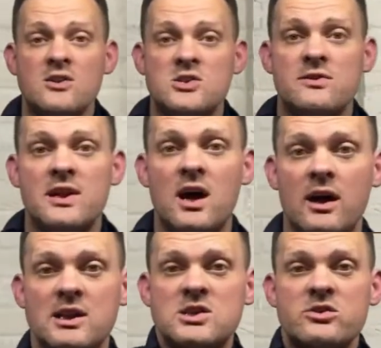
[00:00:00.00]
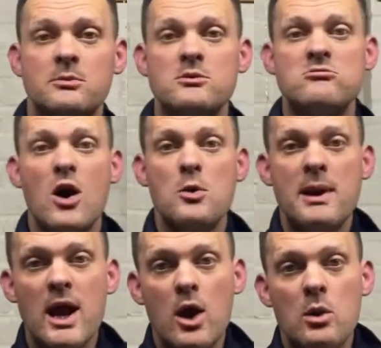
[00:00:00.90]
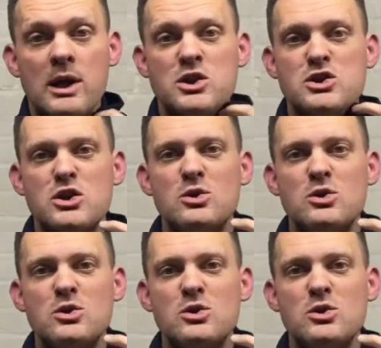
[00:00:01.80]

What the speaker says: Dance of the Knights from the Romeo and